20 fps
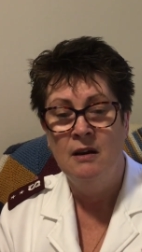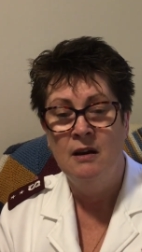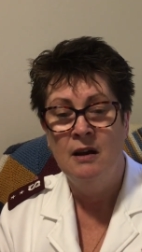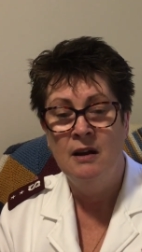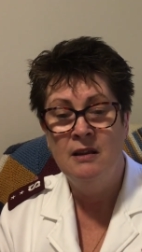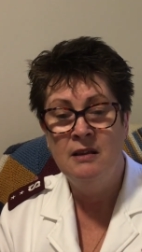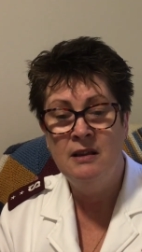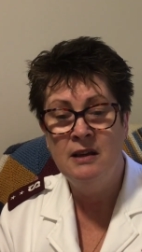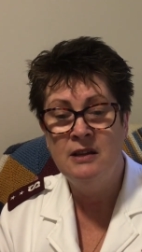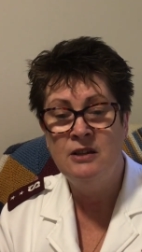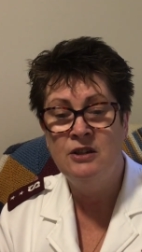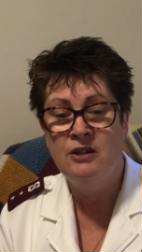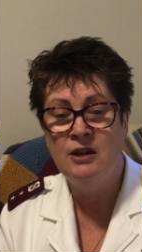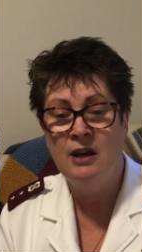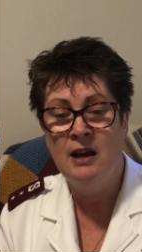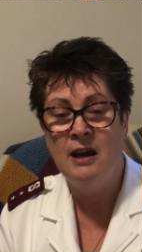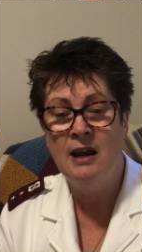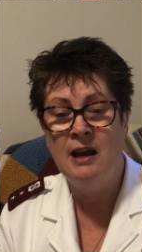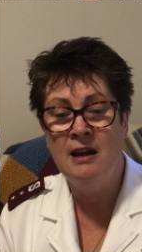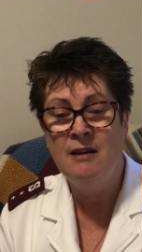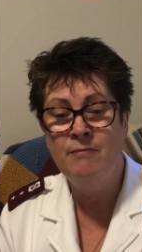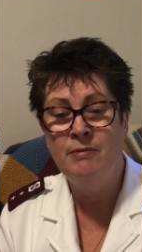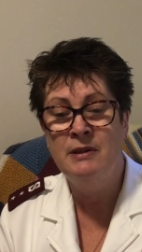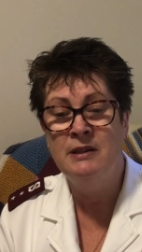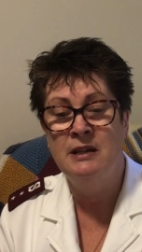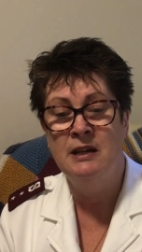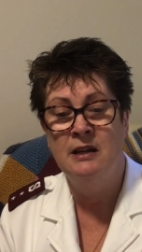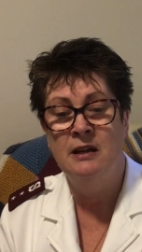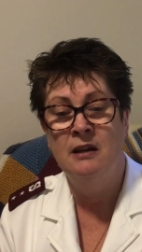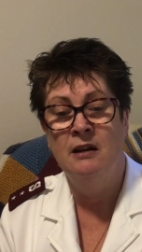And this year in
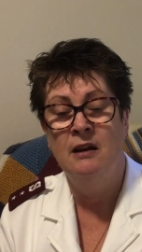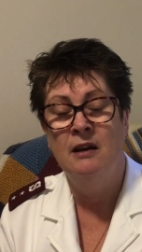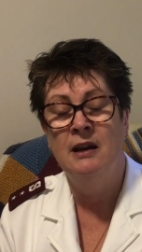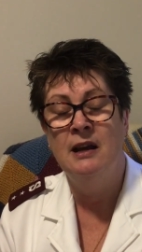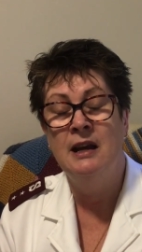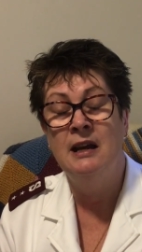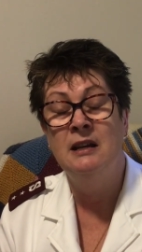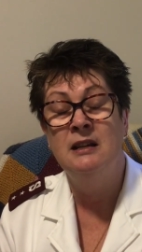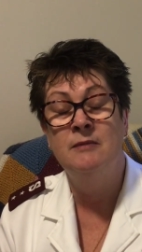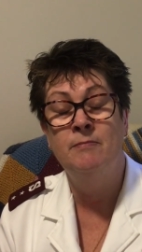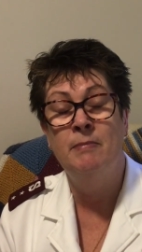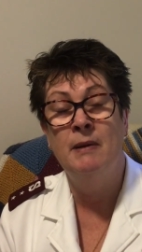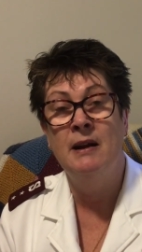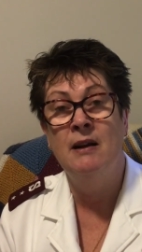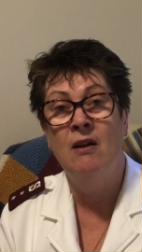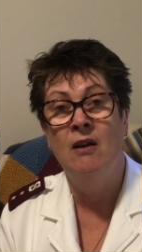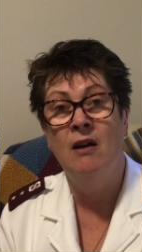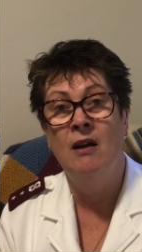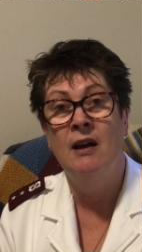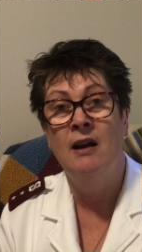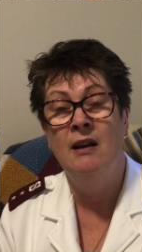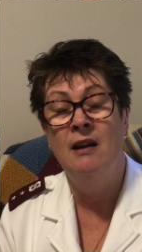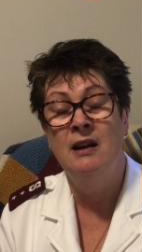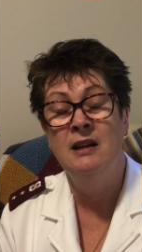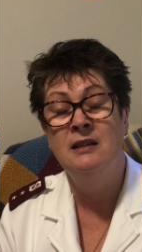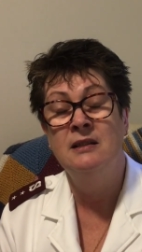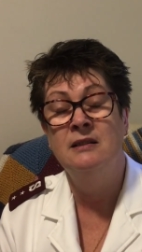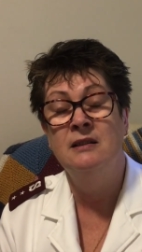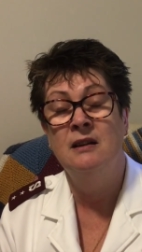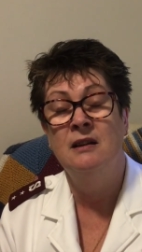particular, it has been an
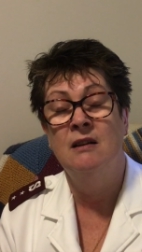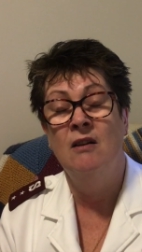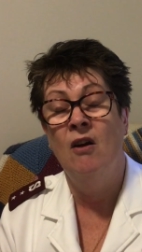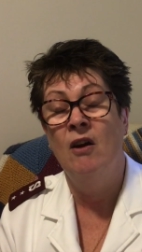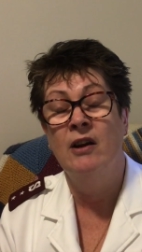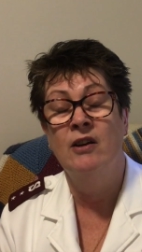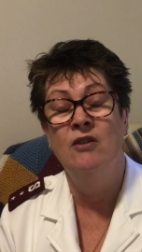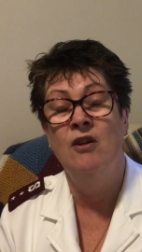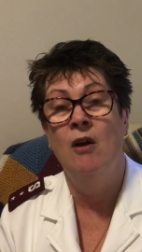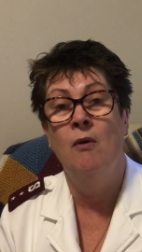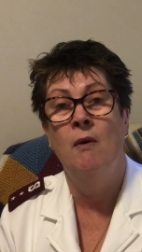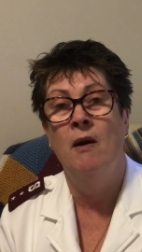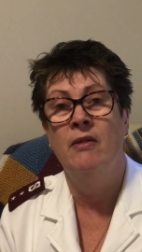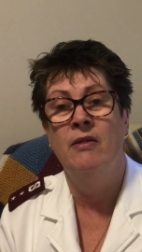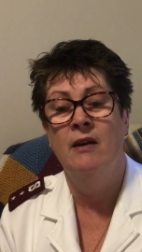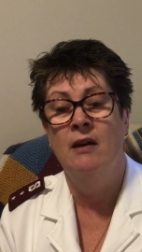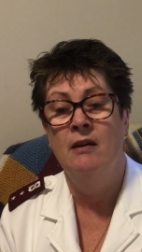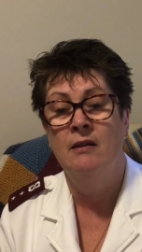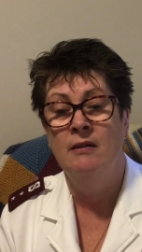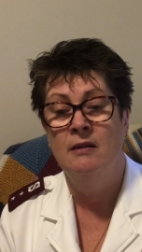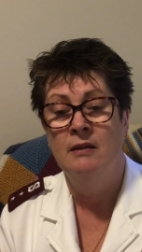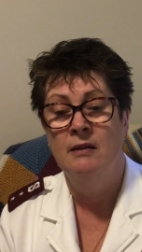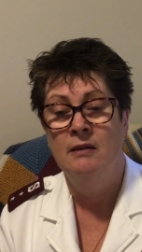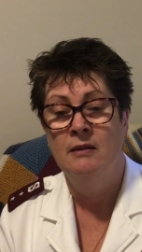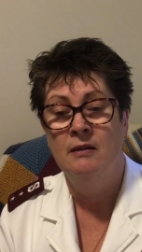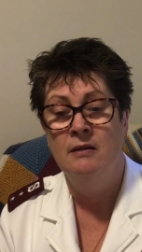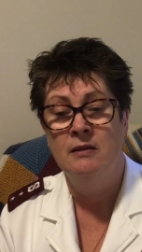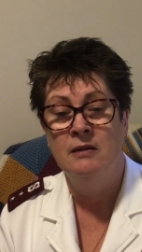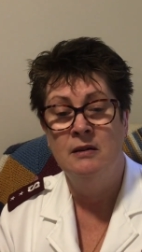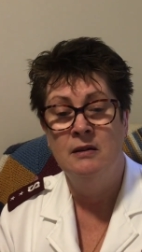Easter like no other.
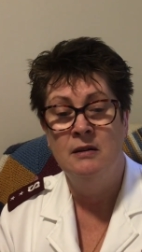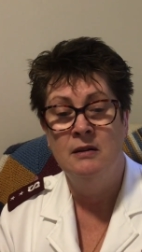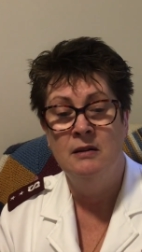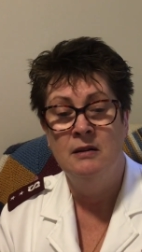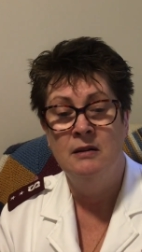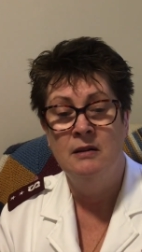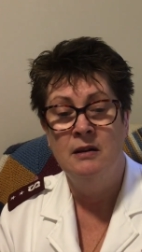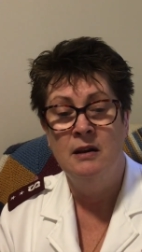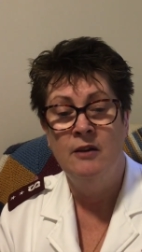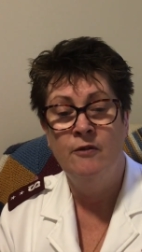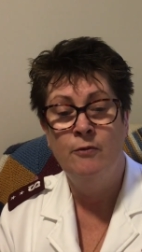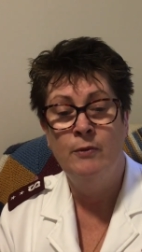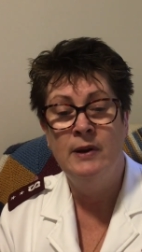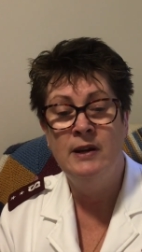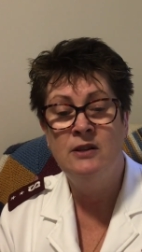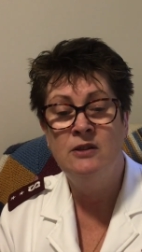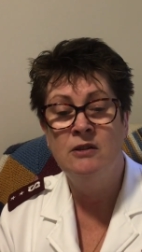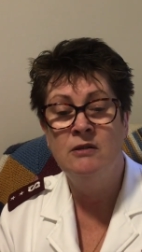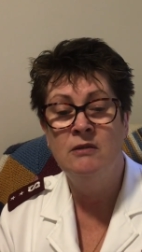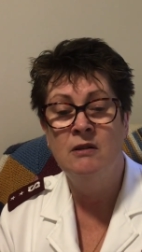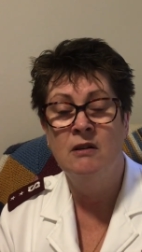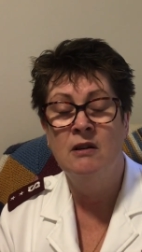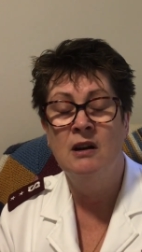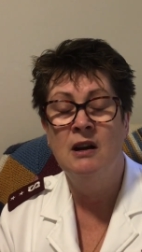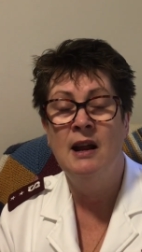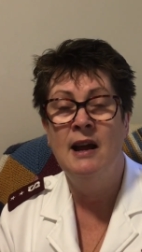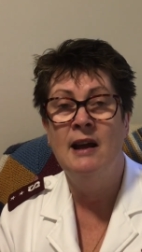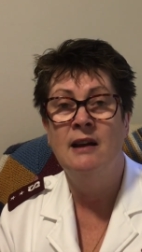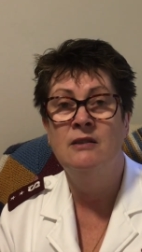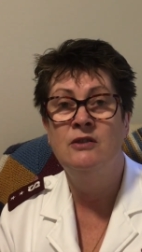If we do not
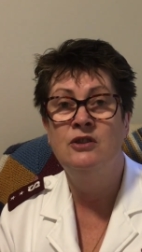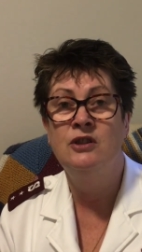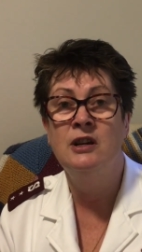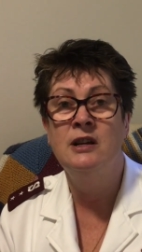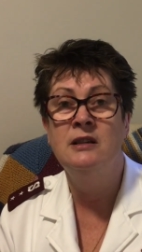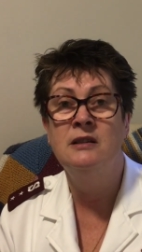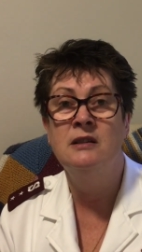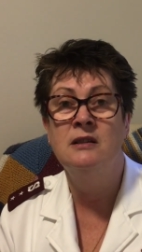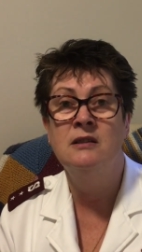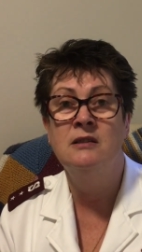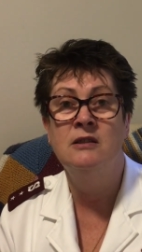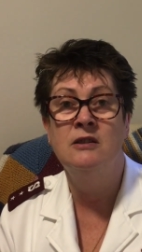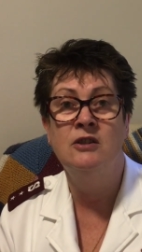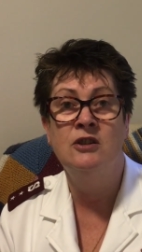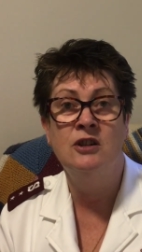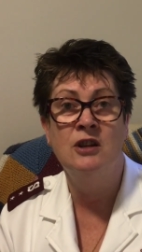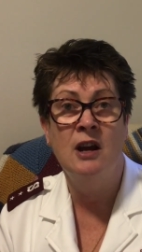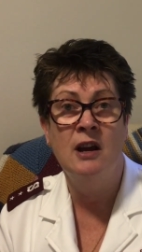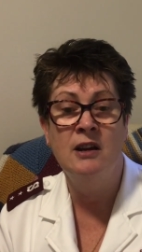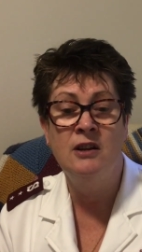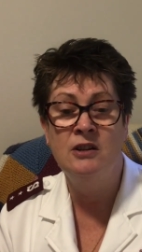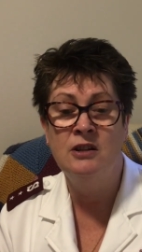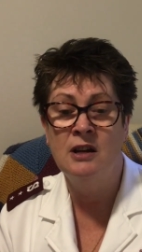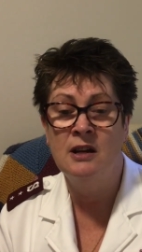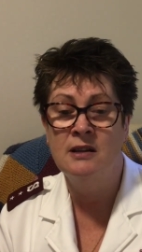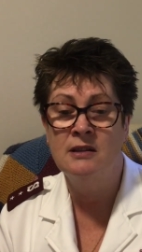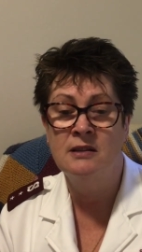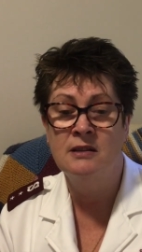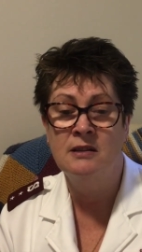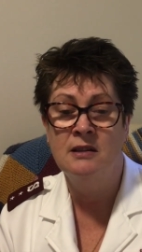allow Jesus to change
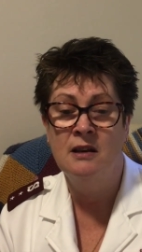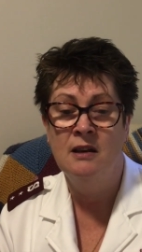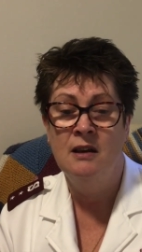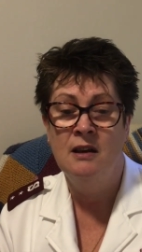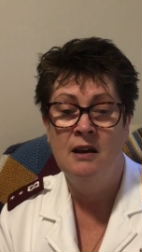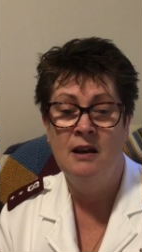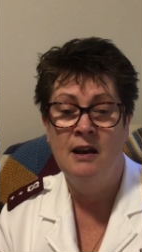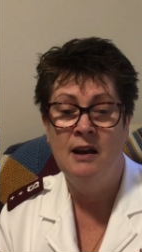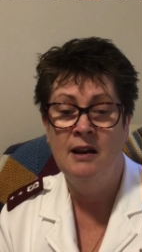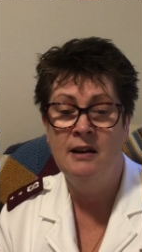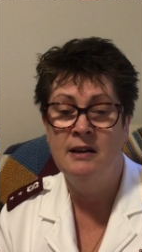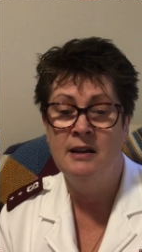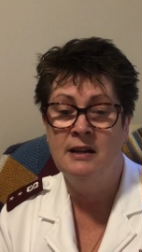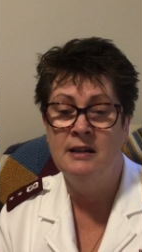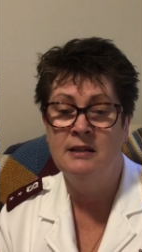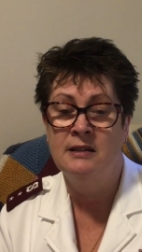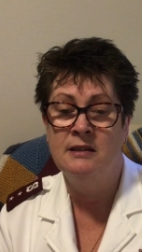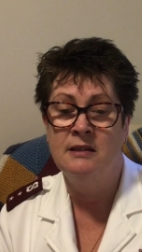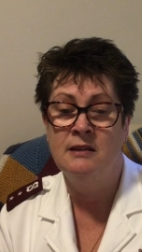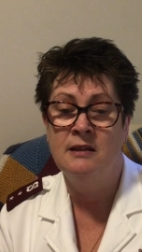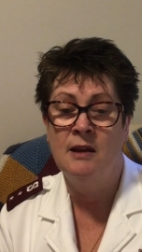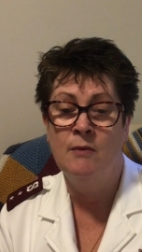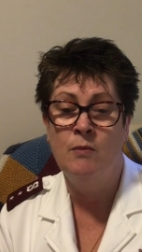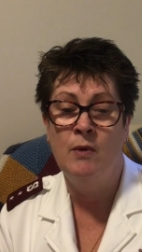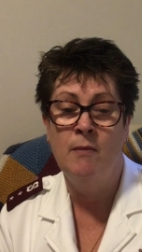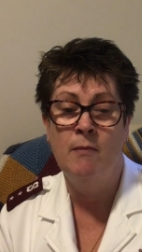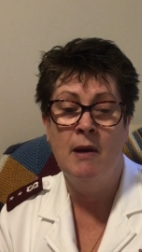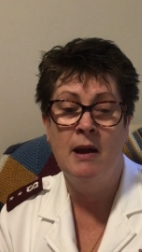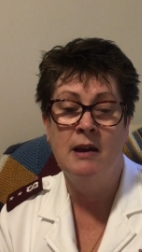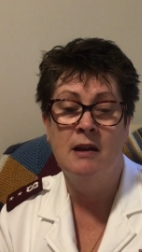us at Easter, then
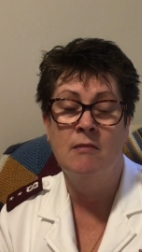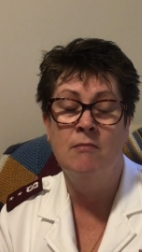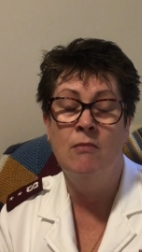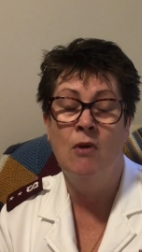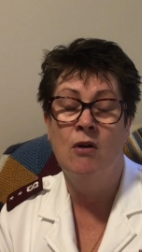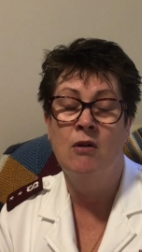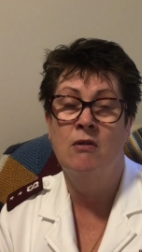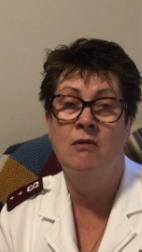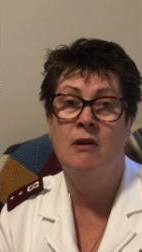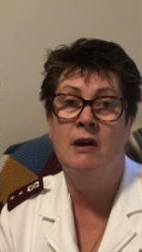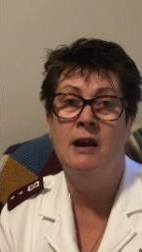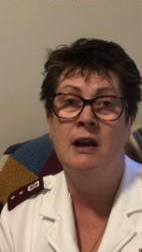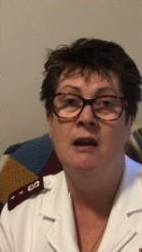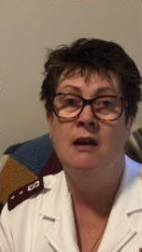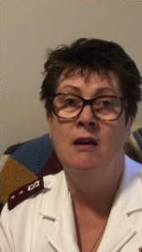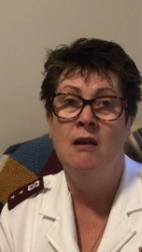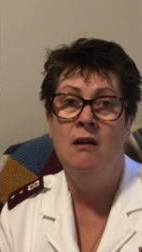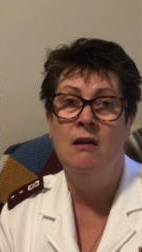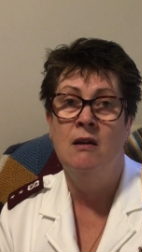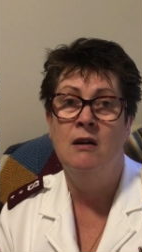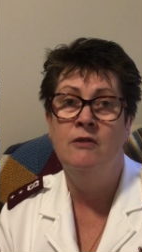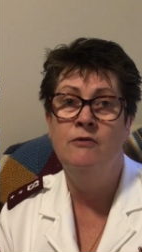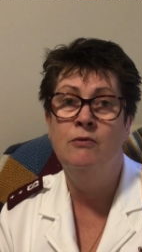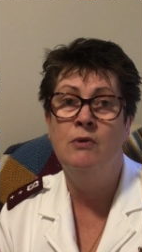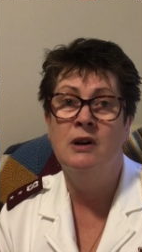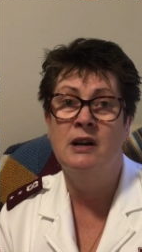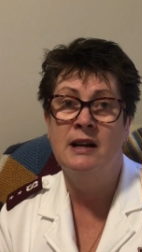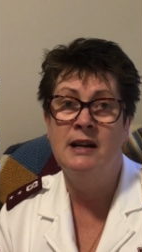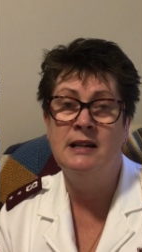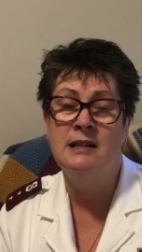we make a mockery of
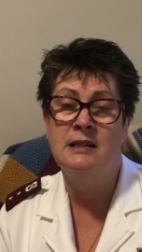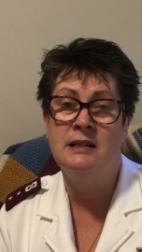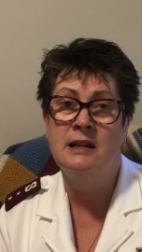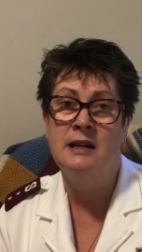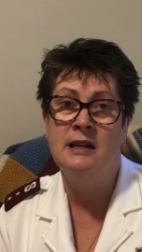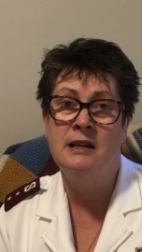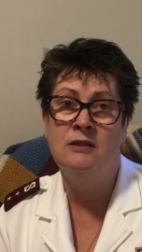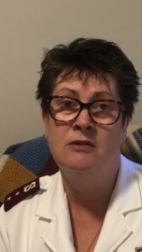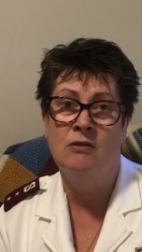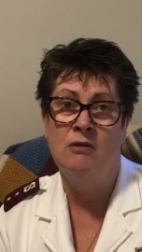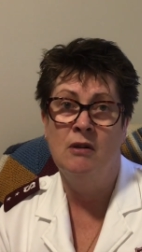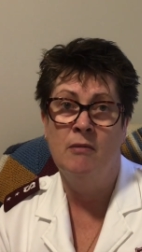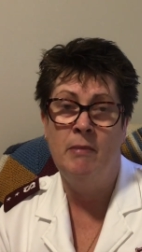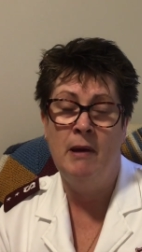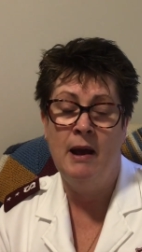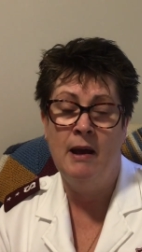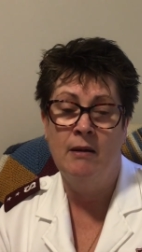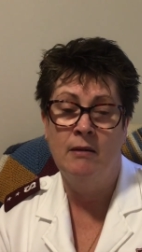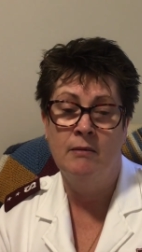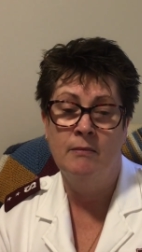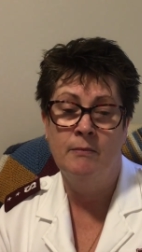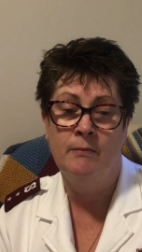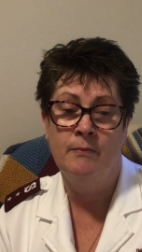what Easter is all about.